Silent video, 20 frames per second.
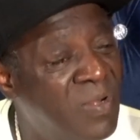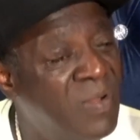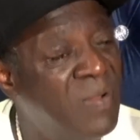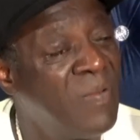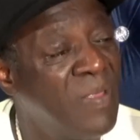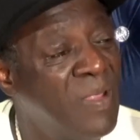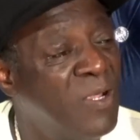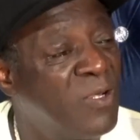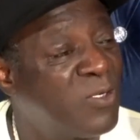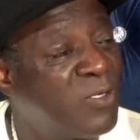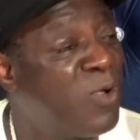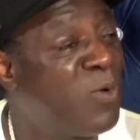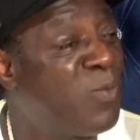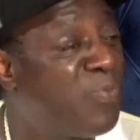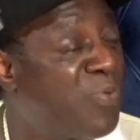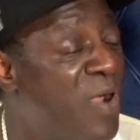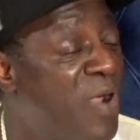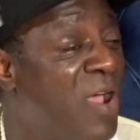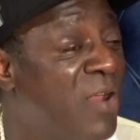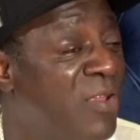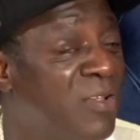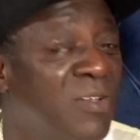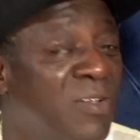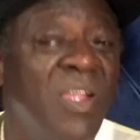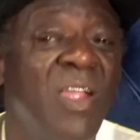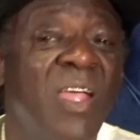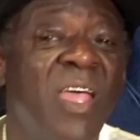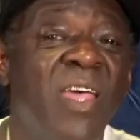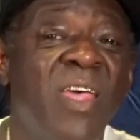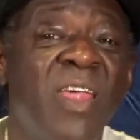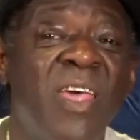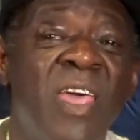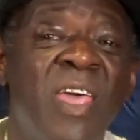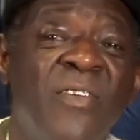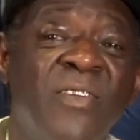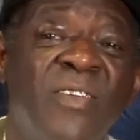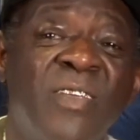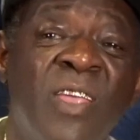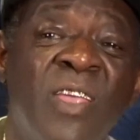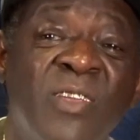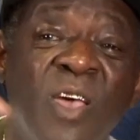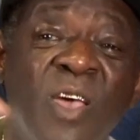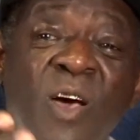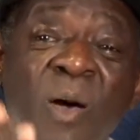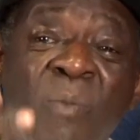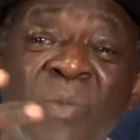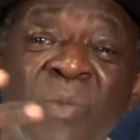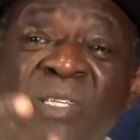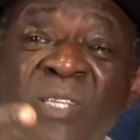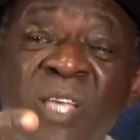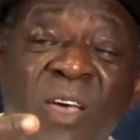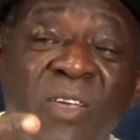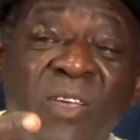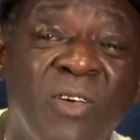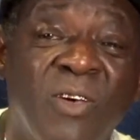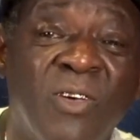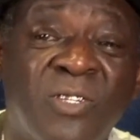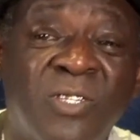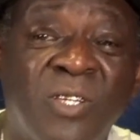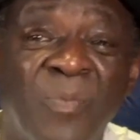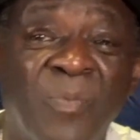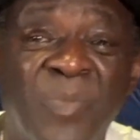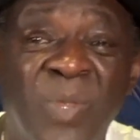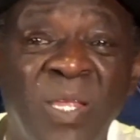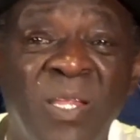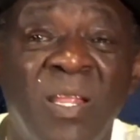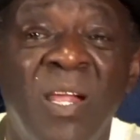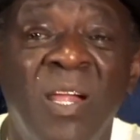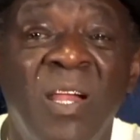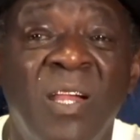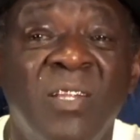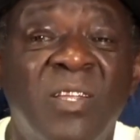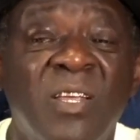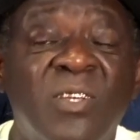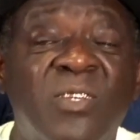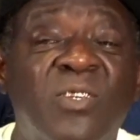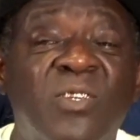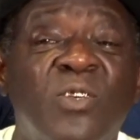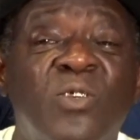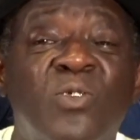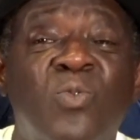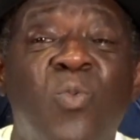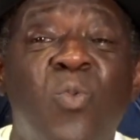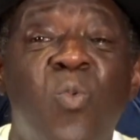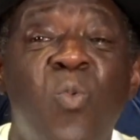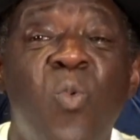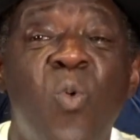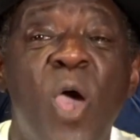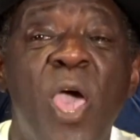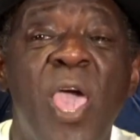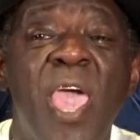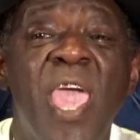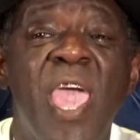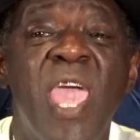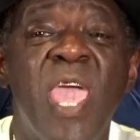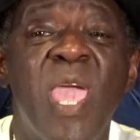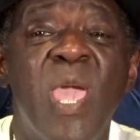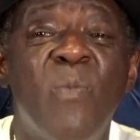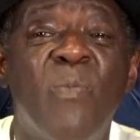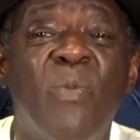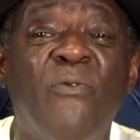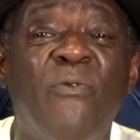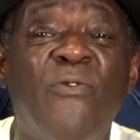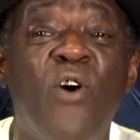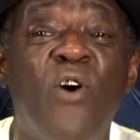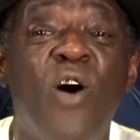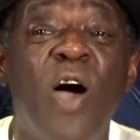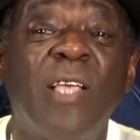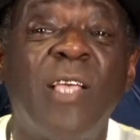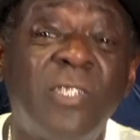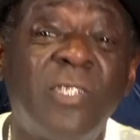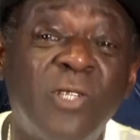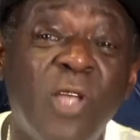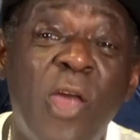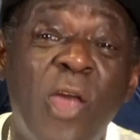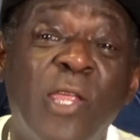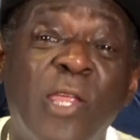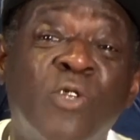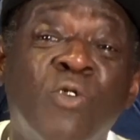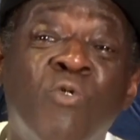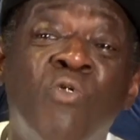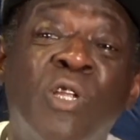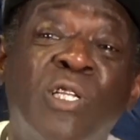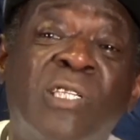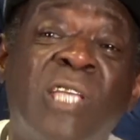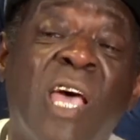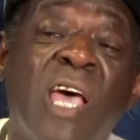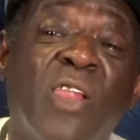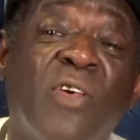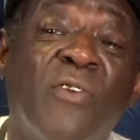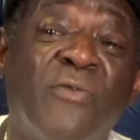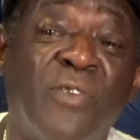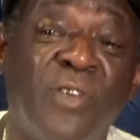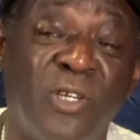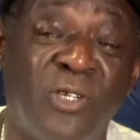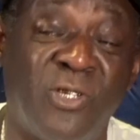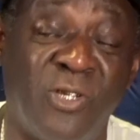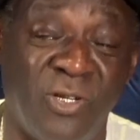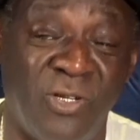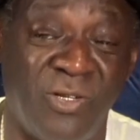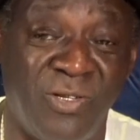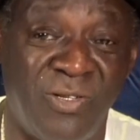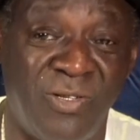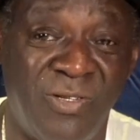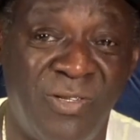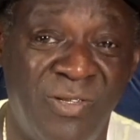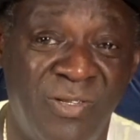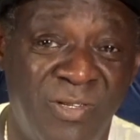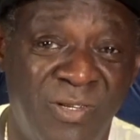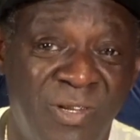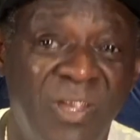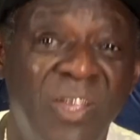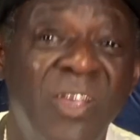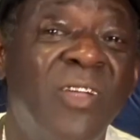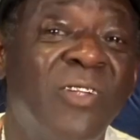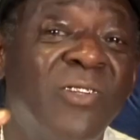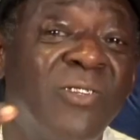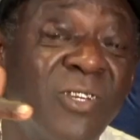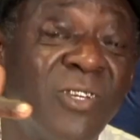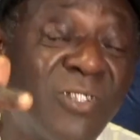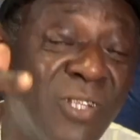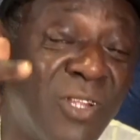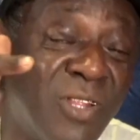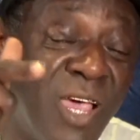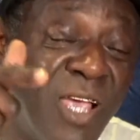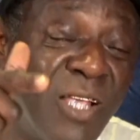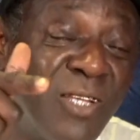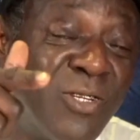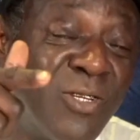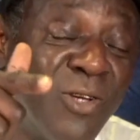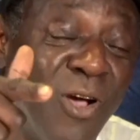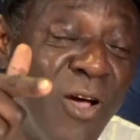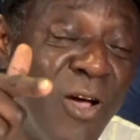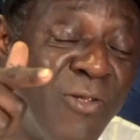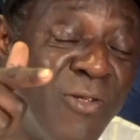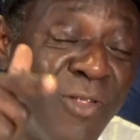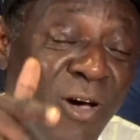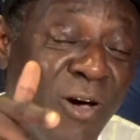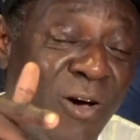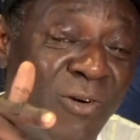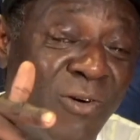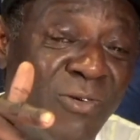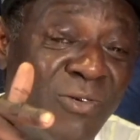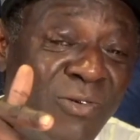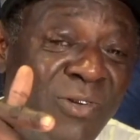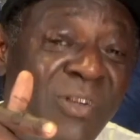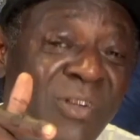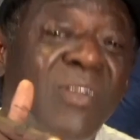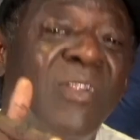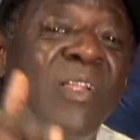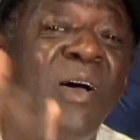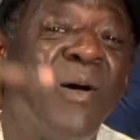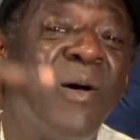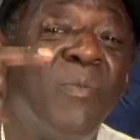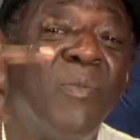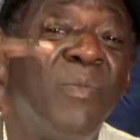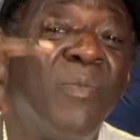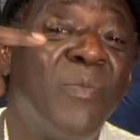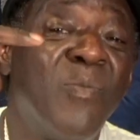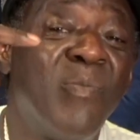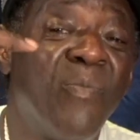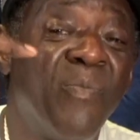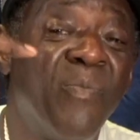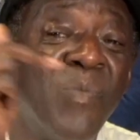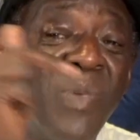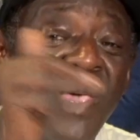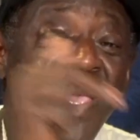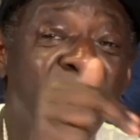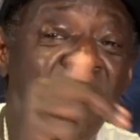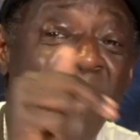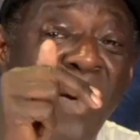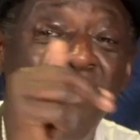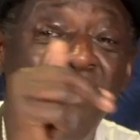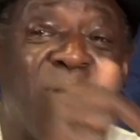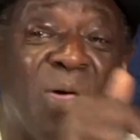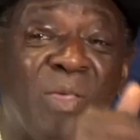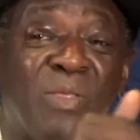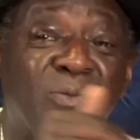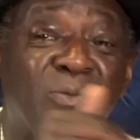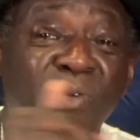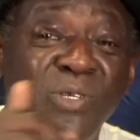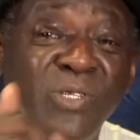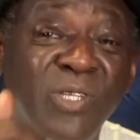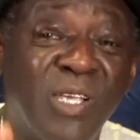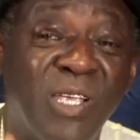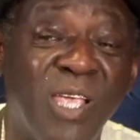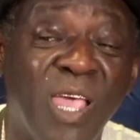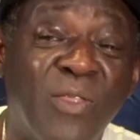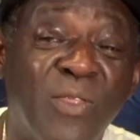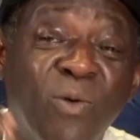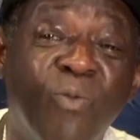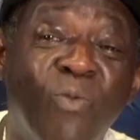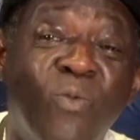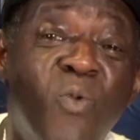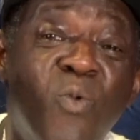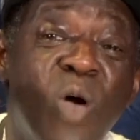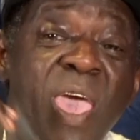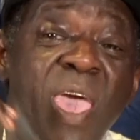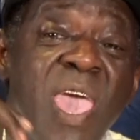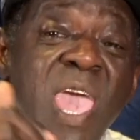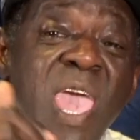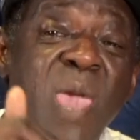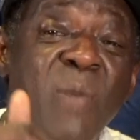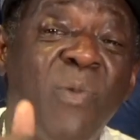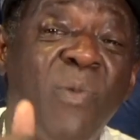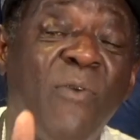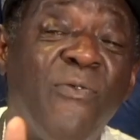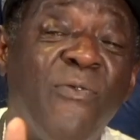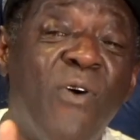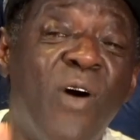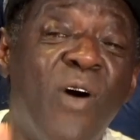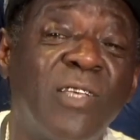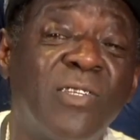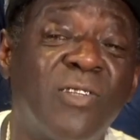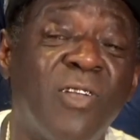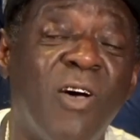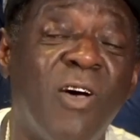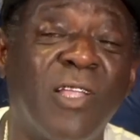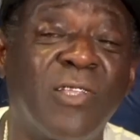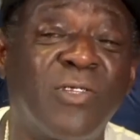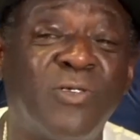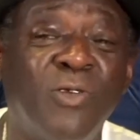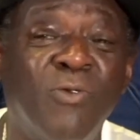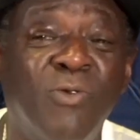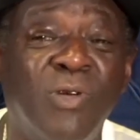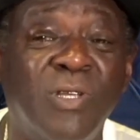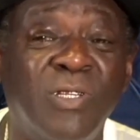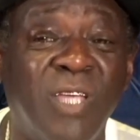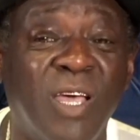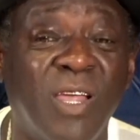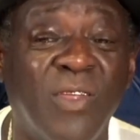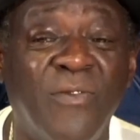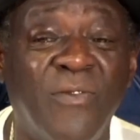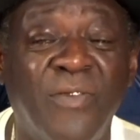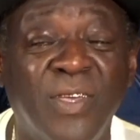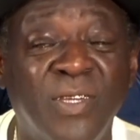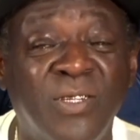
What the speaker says: So proud of you. And yo, let me tell you on something. This is way before I started doing television. Just to let y'all know. Me and my brother was together way before I started doing television